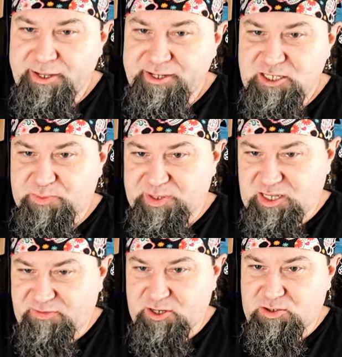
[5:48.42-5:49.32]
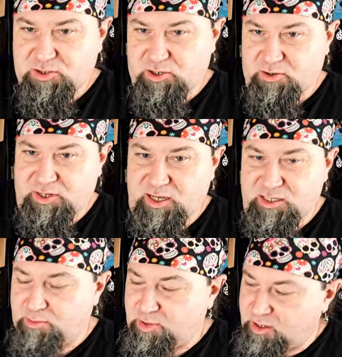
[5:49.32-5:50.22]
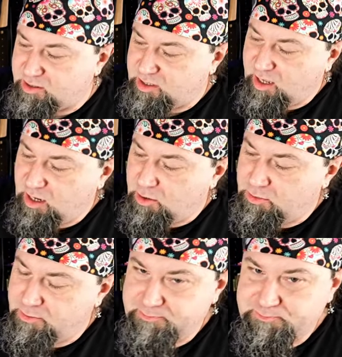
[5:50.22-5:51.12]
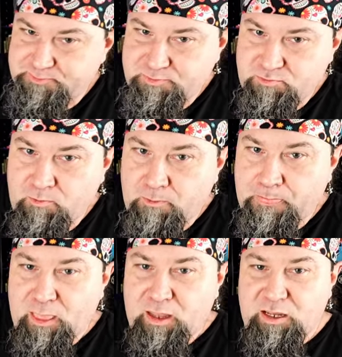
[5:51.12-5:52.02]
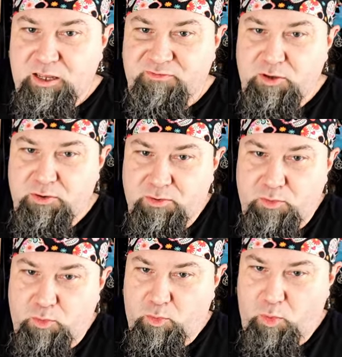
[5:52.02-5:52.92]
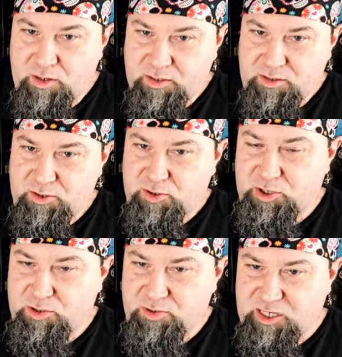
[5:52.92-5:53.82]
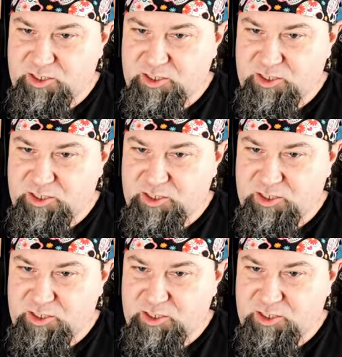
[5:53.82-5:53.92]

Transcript: Specific draconic exemplars. Hello. If you want to choose a